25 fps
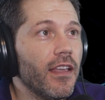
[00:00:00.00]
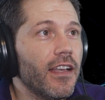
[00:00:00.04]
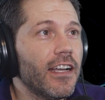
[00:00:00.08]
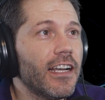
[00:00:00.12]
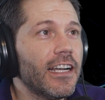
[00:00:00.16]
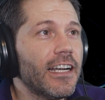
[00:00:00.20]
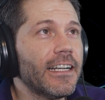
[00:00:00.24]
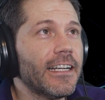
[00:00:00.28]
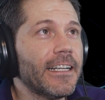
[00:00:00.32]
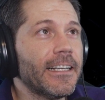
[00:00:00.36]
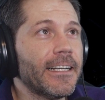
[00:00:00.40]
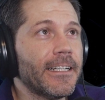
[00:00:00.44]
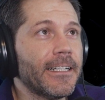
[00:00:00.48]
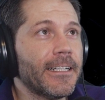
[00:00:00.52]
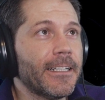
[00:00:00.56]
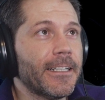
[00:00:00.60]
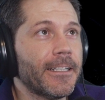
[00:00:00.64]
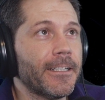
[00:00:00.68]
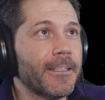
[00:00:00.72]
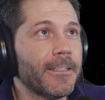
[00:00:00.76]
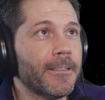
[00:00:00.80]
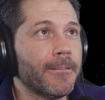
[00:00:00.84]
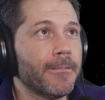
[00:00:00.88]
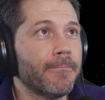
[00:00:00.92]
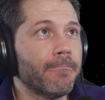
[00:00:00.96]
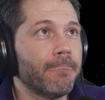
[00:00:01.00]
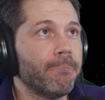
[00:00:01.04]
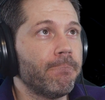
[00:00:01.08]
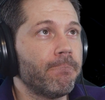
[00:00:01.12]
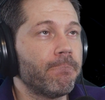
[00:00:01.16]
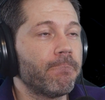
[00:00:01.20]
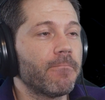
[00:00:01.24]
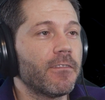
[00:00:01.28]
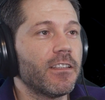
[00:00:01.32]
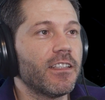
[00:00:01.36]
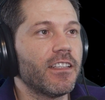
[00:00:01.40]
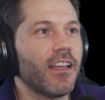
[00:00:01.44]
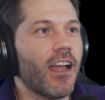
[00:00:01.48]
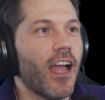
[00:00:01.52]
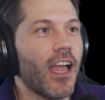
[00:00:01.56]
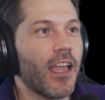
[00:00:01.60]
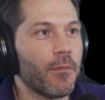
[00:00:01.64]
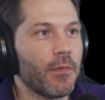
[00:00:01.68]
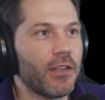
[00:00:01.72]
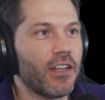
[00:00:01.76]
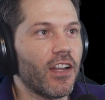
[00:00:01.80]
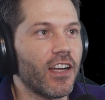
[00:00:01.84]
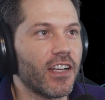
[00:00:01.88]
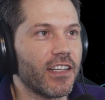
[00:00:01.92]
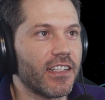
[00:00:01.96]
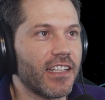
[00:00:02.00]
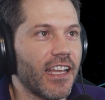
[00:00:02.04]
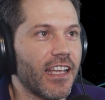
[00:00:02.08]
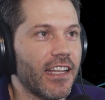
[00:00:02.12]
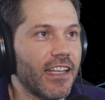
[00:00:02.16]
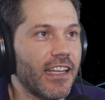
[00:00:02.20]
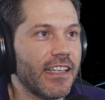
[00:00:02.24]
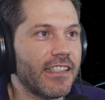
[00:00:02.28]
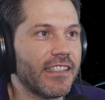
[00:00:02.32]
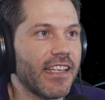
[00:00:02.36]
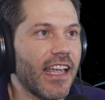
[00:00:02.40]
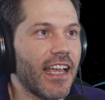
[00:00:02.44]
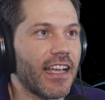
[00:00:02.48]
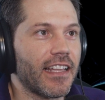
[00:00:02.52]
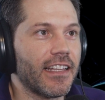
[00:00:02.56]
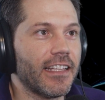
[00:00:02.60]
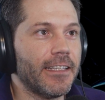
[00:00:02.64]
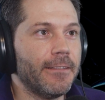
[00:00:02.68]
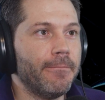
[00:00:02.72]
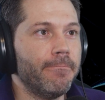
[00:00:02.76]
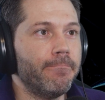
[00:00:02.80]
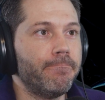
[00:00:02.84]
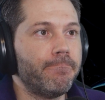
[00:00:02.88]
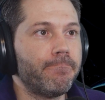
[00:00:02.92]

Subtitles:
I am a dog dad. Exactly.